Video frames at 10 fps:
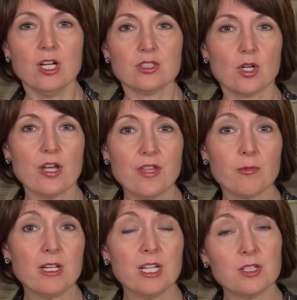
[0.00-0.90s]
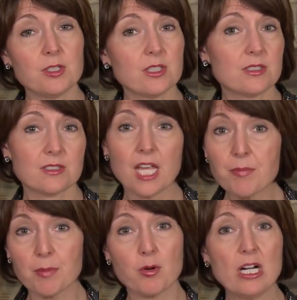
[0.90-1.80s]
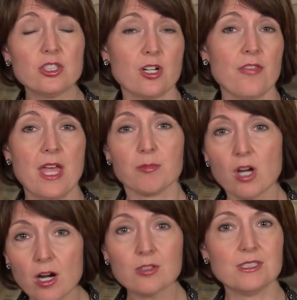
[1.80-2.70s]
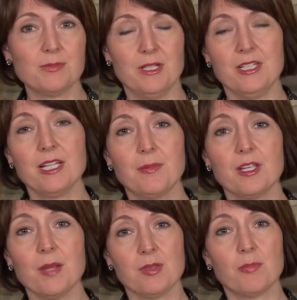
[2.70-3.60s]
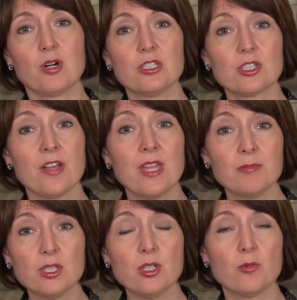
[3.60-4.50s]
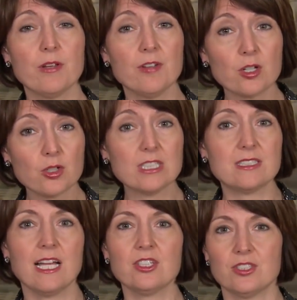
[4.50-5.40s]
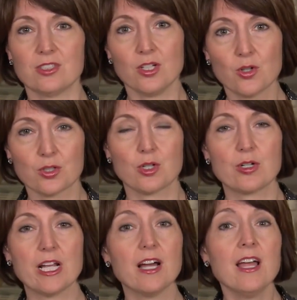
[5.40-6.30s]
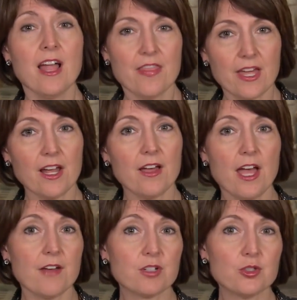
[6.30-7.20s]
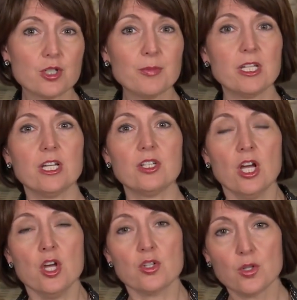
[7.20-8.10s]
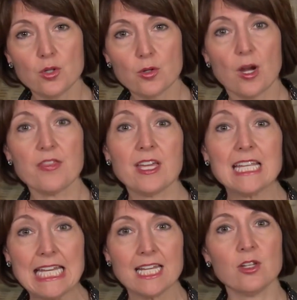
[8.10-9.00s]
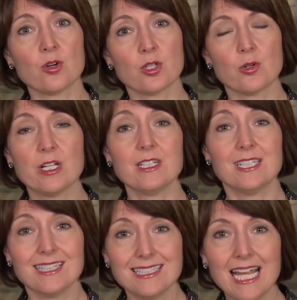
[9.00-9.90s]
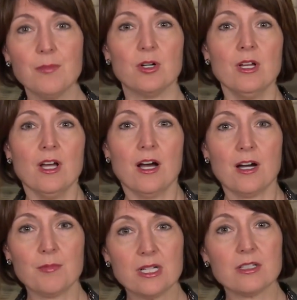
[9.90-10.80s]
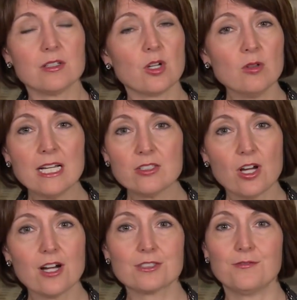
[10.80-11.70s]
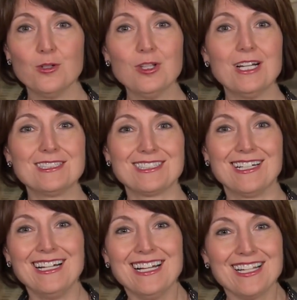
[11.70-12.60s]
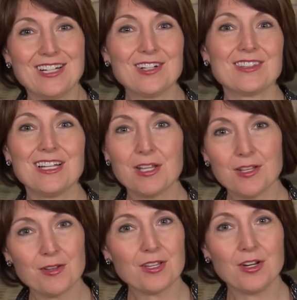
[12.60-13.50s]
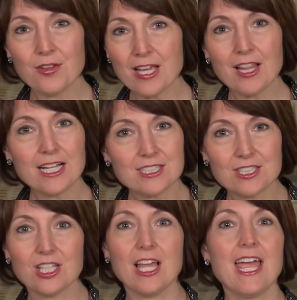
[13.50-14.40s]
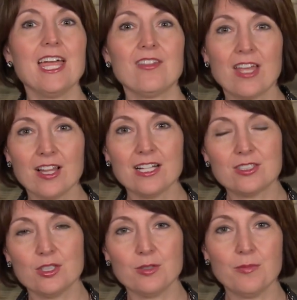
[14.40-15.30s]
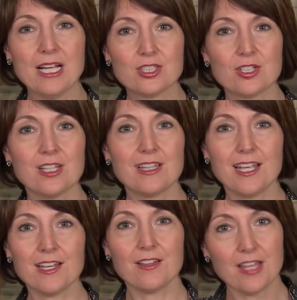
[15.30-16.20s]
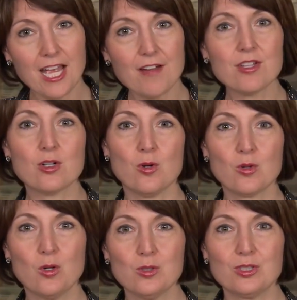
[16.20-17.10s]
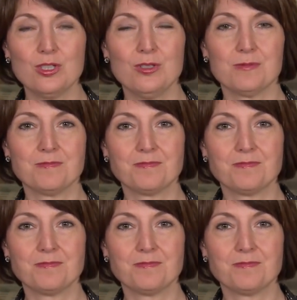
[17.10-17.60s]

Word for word: So I think we need to just keep the pressure on them. Congress has been keeping the pressure on them, too. We've increased sanctions on North Korea that have contributed to, I think, getting North Korea to the table. But don't let talks fool us. They like to delay, and they like to make sure that they have their own goals, too.